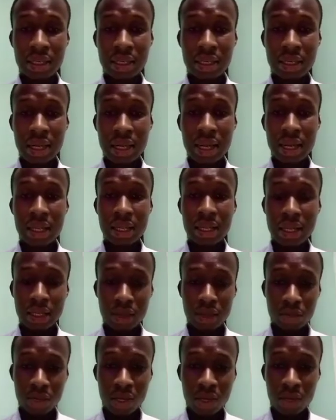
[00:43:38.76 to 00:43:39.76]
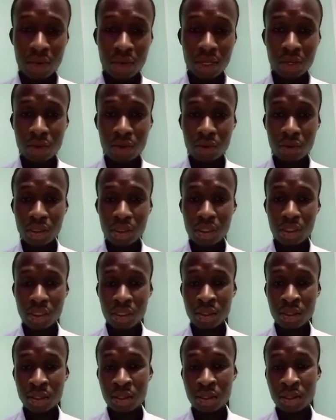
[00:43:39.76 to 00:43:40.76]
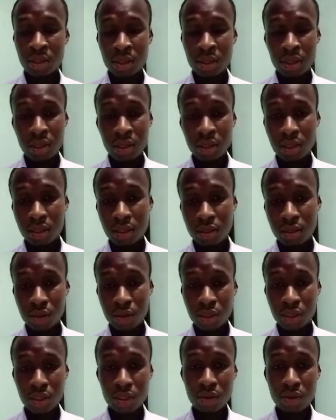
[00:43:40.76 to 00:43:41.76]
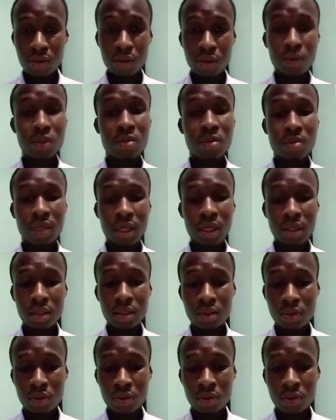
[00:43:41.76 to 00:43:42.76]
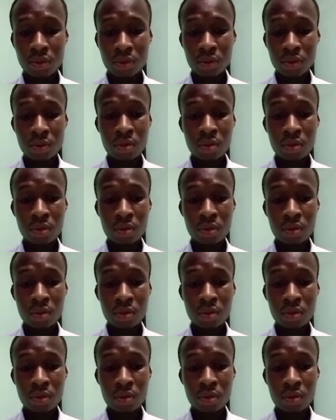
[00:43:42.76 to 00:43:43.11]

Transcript: are likely to have other conditions, this condition called osteomyelitis also